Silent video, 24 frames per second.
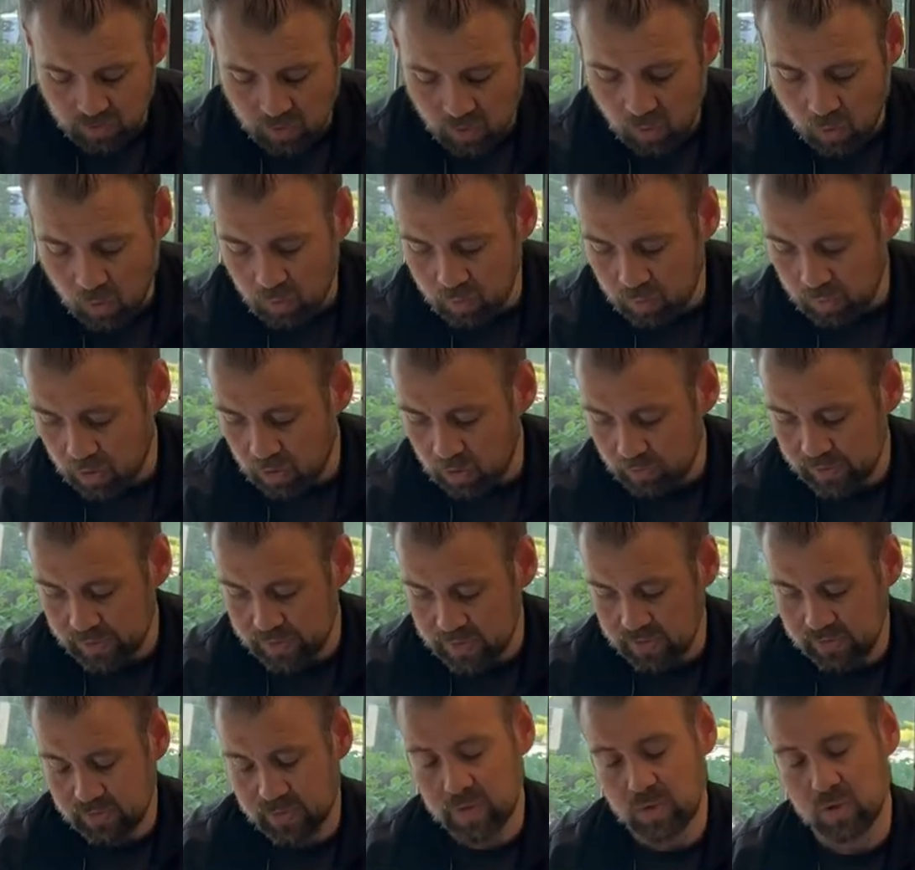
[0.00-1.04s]
The whole
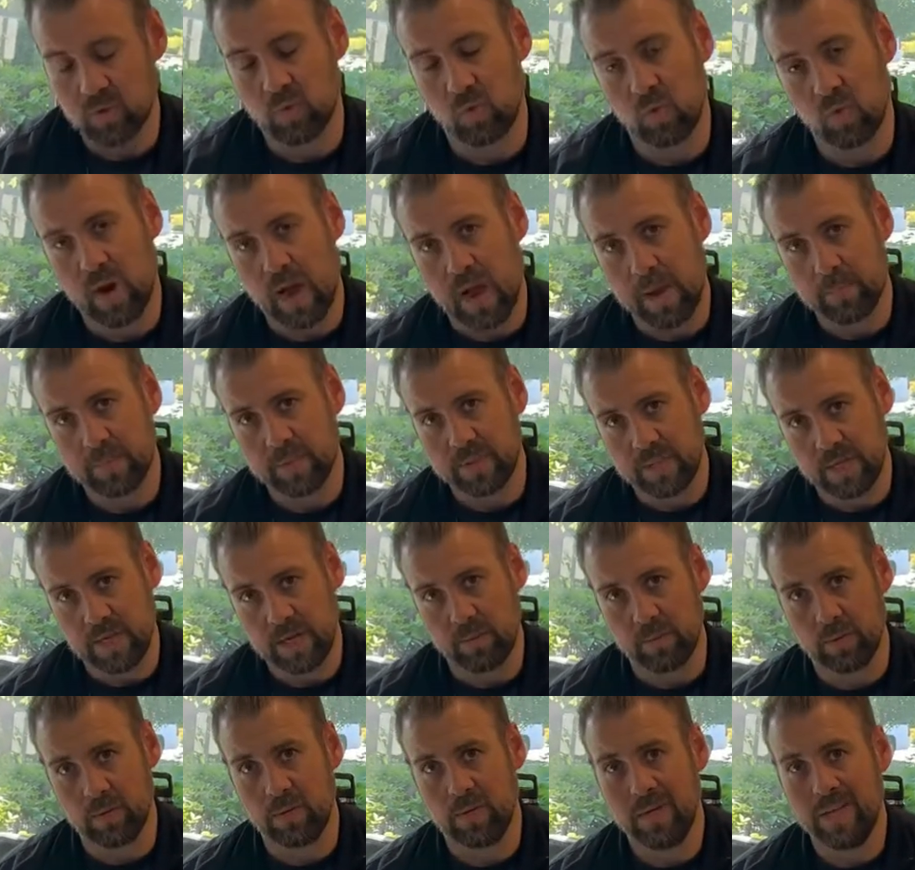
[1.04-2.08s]
purpose of the drop
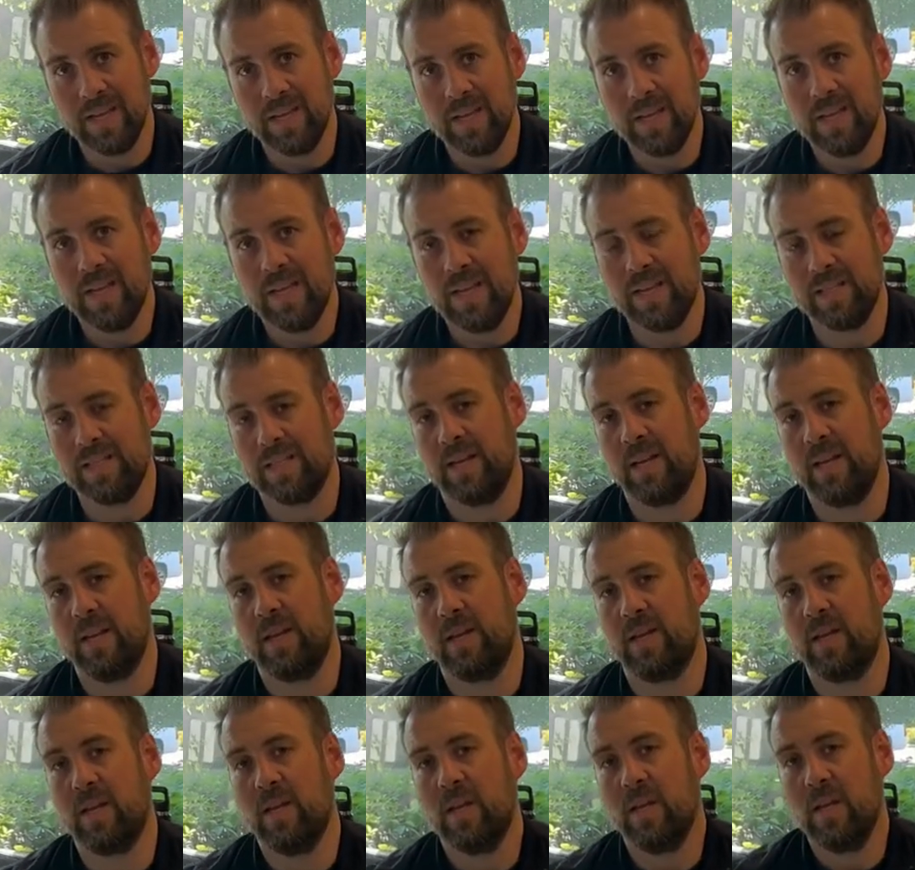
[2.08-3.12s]
table is that
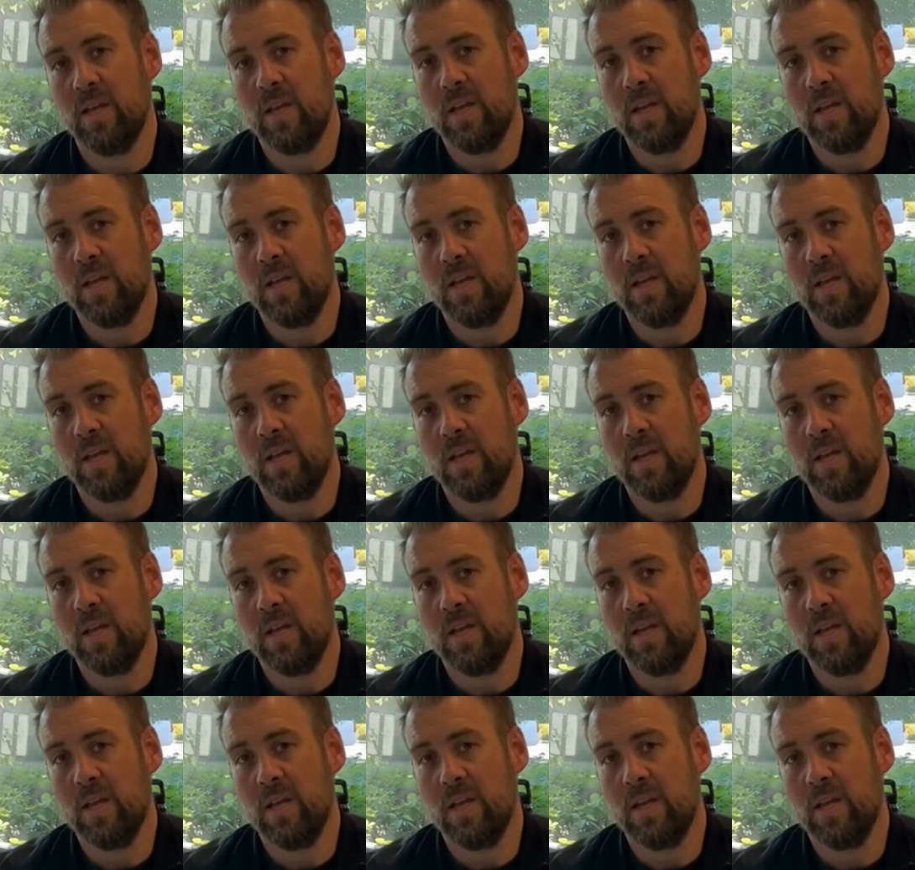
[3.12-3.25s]
it